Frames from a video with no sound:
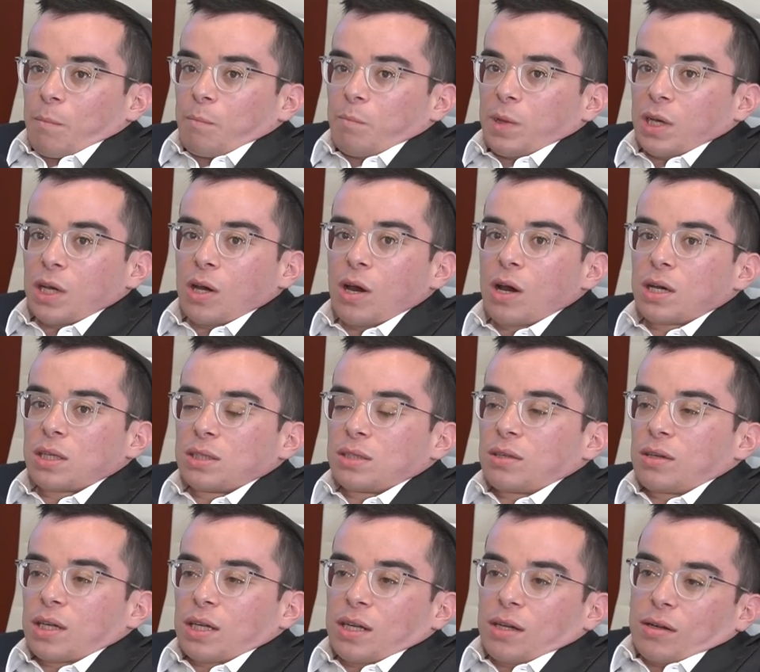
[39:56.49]
because,
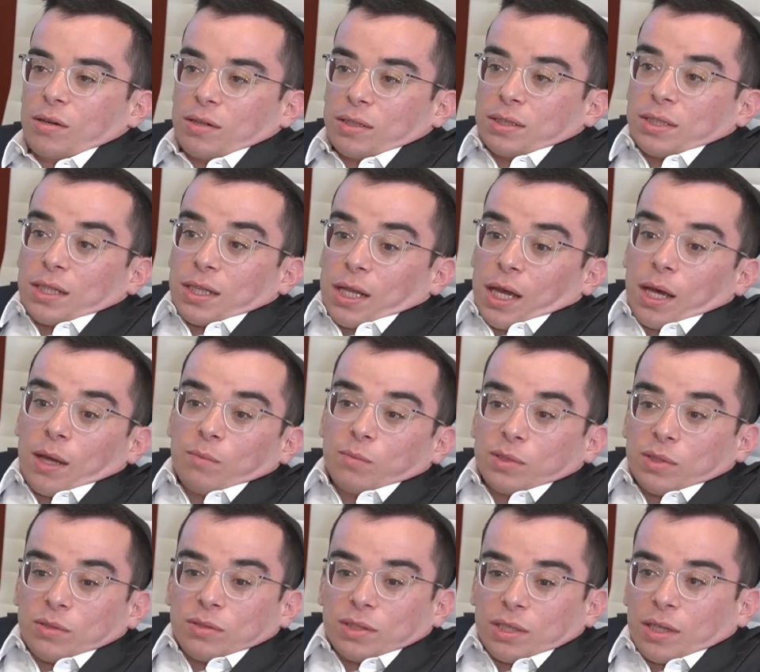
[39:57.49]
like, listen, I'm
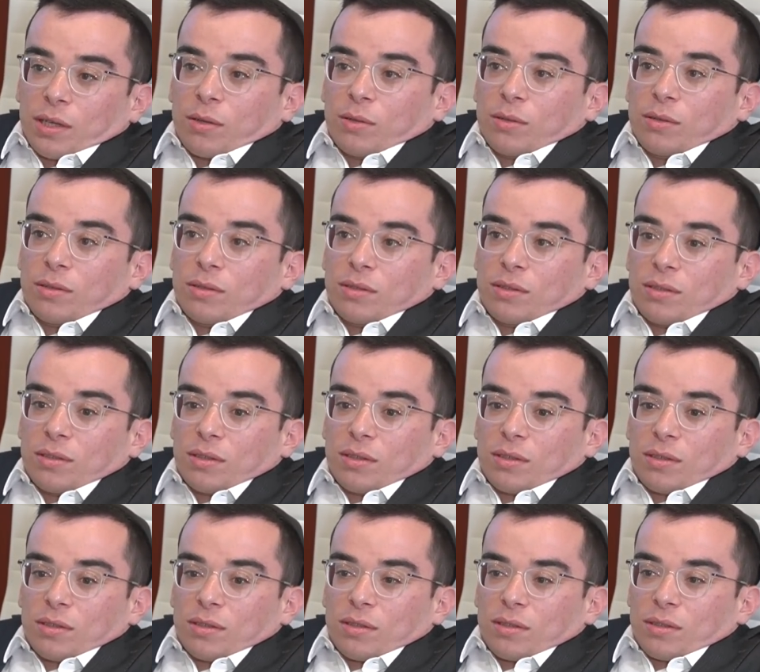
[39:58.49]
still single.
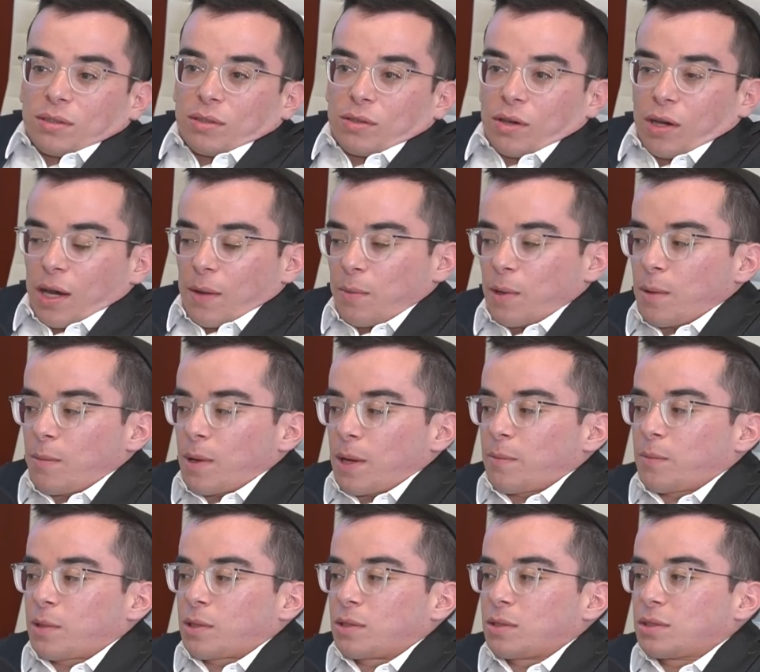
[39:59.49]
You know, I pay my
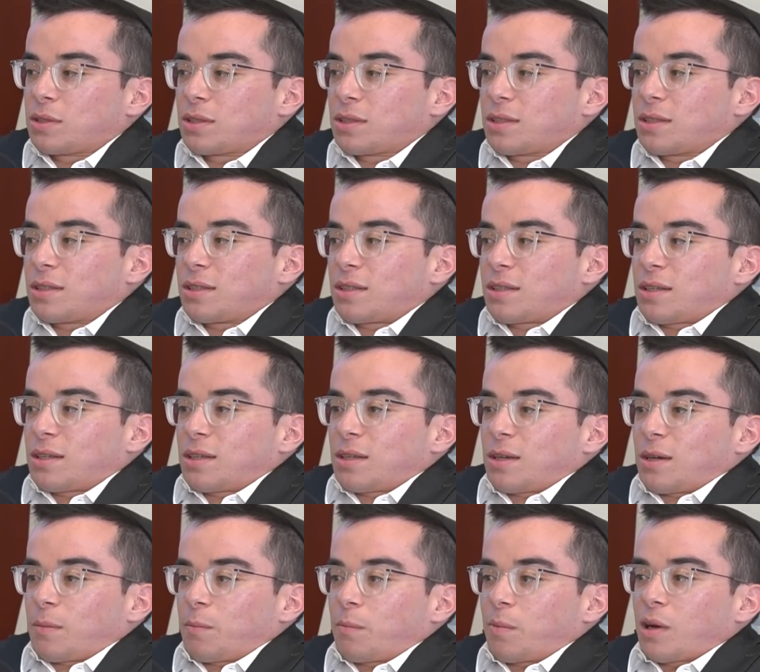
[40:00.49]
bills,
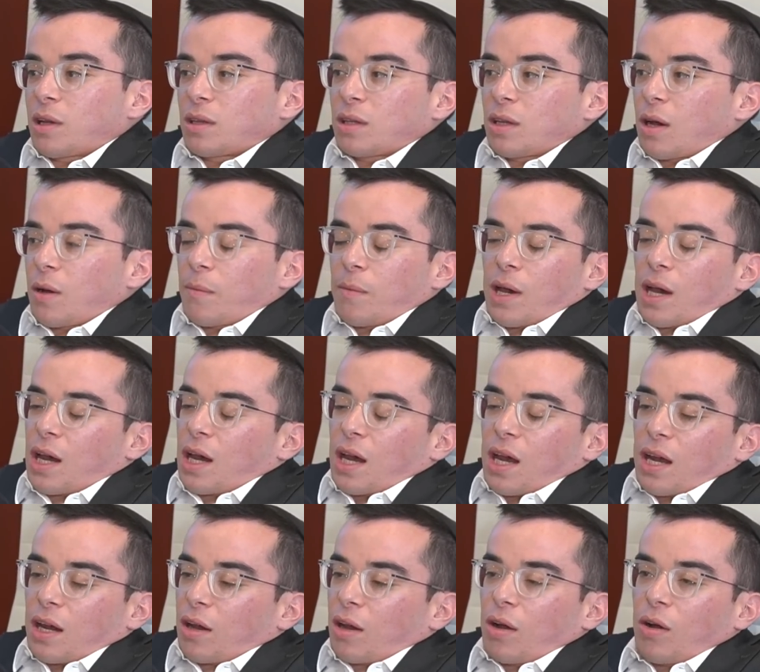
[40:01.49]
but
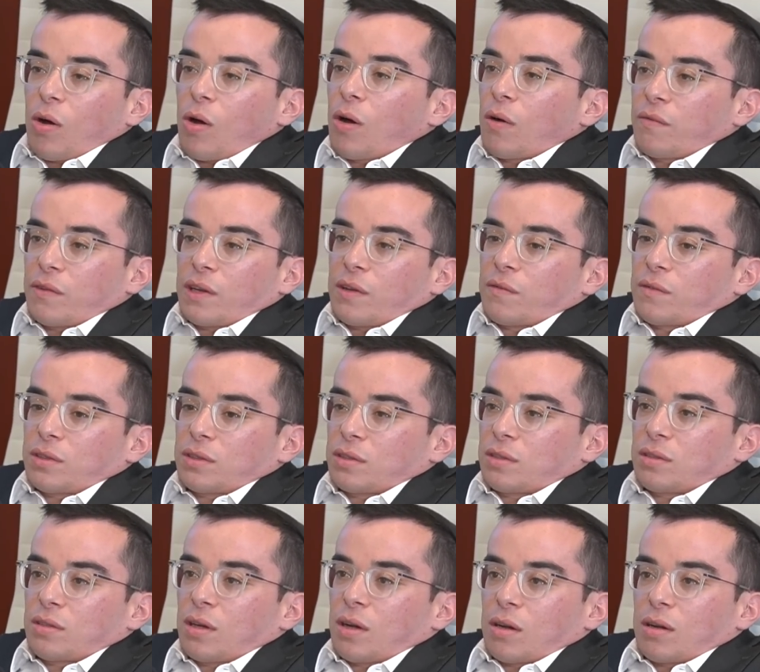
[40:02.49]
I love giving
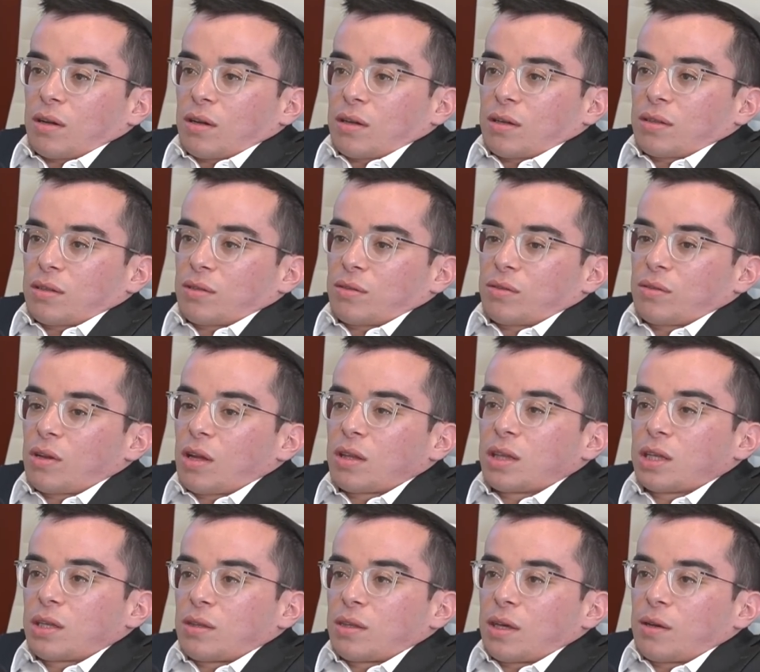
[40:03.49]
tzedakah. There's
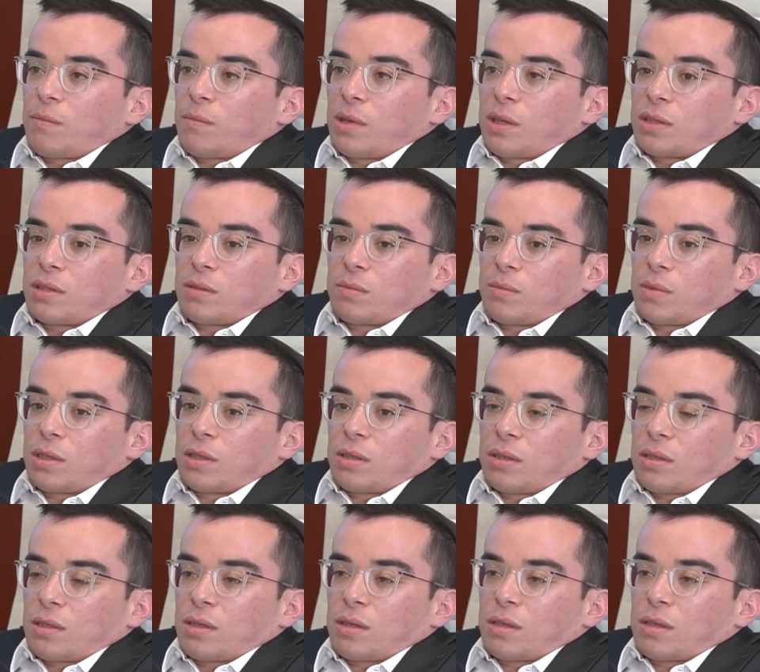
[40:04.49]
nothing that makes me.